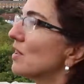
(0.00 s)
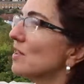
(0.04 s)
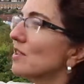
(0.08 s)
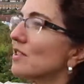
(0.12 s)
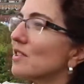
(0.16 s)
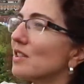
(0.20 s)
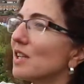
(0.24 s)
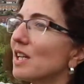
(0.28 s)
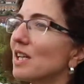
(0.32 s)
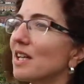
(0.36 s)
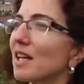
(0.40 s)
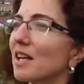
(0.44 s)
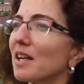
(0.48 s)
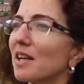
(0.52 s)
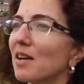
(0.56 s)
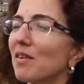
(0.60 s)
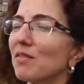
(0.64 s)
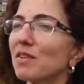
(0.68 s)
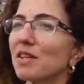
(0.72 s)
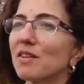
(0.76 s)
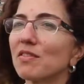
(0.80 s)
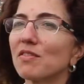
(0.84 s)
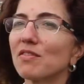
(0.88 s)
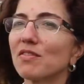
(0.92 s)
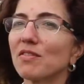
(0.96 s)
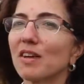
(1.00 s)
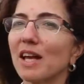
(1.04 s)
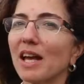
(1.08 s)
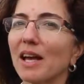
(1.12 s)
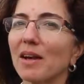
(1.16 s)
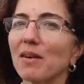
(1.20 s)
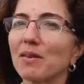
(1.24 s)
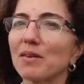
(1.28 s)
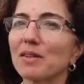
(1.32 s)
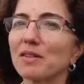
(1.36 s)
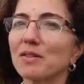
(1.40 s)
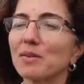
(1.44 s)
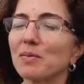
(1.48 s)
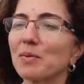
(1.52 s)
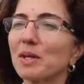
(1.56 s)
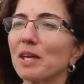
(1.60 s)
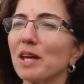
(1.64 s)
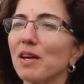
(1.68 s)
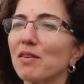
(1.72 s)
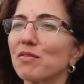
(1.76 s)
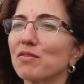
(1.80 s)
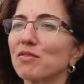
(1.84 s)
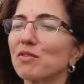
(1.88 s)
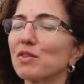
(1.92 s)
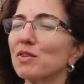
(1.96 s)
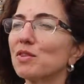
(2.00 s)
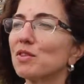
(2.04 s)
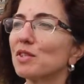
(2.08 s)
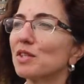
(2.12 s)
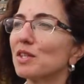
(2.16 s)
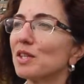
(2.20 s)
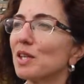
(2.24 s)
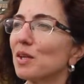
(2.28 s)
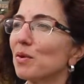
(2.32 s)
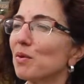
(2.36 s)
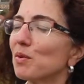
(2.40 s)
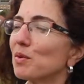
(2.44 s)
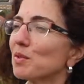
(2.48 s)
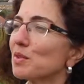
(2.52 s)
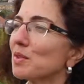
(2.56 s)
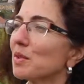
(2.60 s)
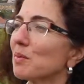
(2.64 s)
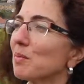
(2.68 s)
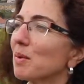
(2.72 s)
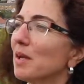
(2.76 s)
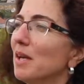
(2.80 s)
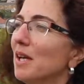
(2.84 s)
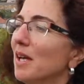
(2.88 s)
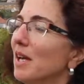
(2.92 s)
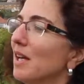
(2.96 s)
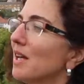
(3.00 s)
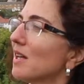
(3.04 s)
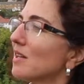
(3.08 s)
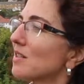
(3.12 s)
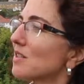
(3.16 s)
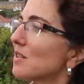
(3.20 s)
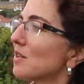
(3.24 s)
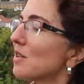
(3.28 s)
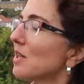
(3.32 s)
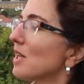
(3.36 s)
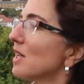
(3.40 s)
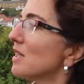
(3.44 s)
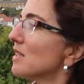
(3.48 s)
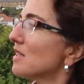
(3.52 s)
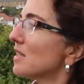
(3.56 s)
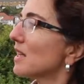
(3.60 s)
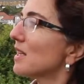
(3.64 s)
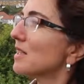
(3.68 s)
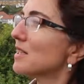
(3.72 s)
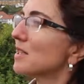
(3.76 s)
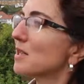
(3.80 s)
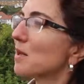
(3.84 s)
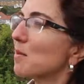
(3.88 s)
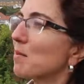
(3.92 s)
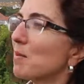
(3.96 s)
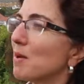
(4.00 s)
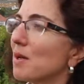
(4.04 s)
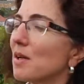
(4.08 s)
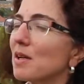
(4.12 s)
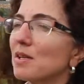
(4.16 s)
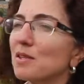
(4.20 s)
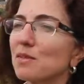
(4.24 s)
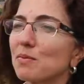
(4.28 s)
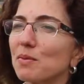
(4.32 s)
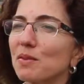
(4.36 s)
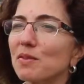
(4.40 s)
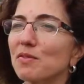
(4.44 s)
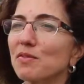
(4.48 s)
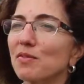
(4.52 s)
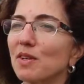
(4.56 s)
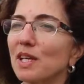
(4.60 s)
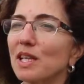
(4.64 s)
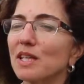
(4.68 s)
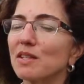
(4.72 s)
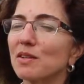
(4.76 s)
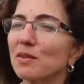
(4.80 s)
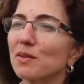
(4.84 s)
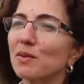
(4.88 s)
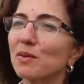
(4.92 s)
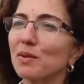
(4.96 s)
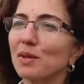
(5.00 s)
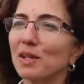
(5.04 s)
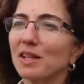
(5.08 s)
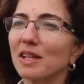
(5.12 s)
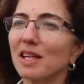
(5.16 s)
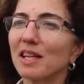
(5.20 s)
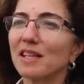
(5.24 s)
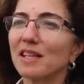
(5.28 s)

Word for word: you can see they're covered in flowers and we get fruit in the autumn. So the insects and the birds will feed on all of